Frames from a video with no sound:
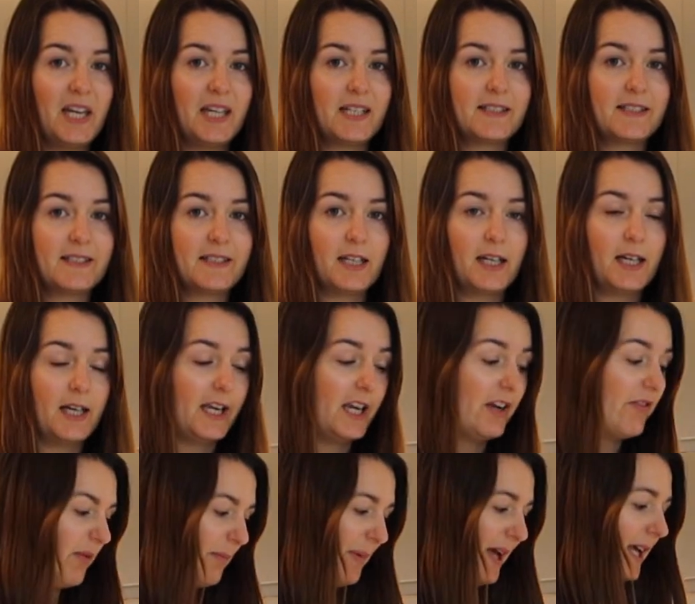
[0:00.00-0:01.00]
pizza,
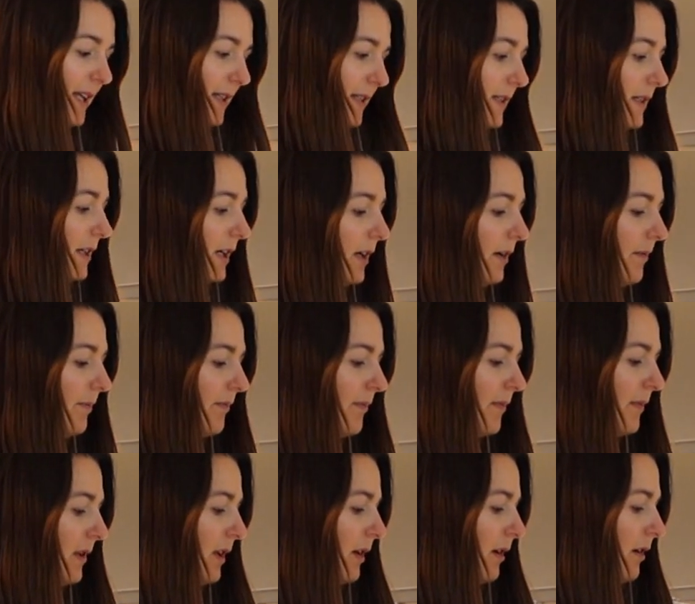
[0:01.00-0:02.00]
even pasta.
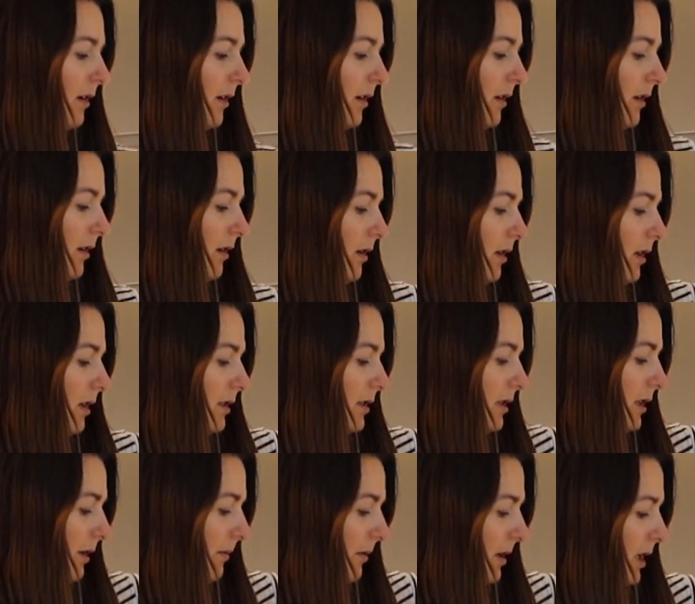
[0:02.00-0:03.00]

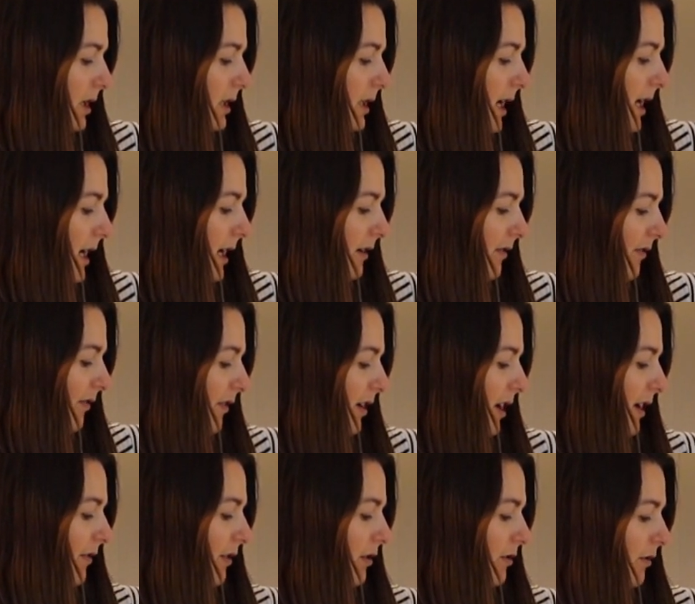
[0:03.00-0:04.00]
So we're going to add
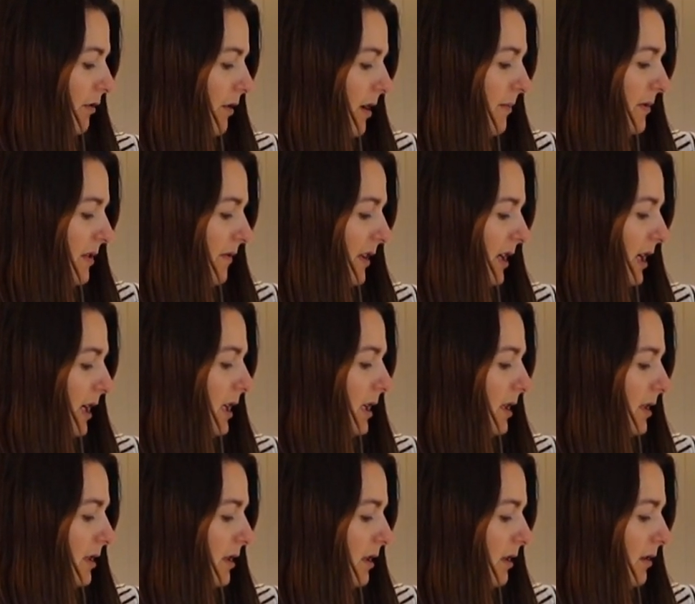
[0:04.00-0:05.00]
500 grams of
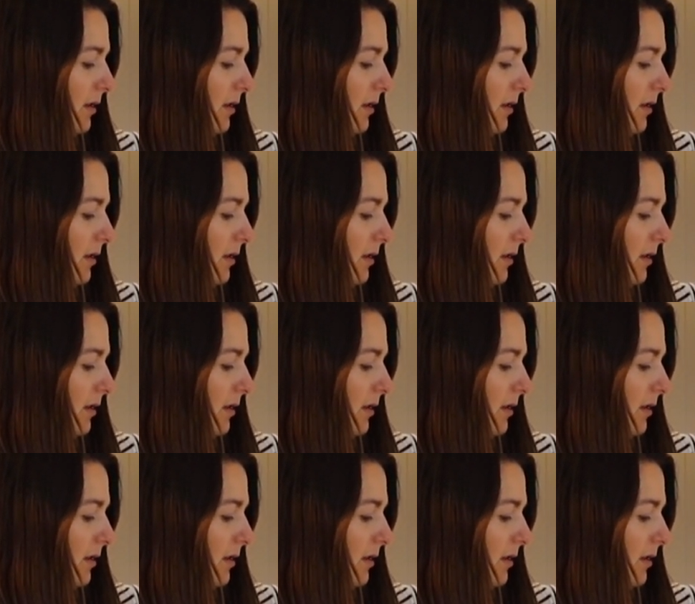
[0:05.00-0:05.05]
this.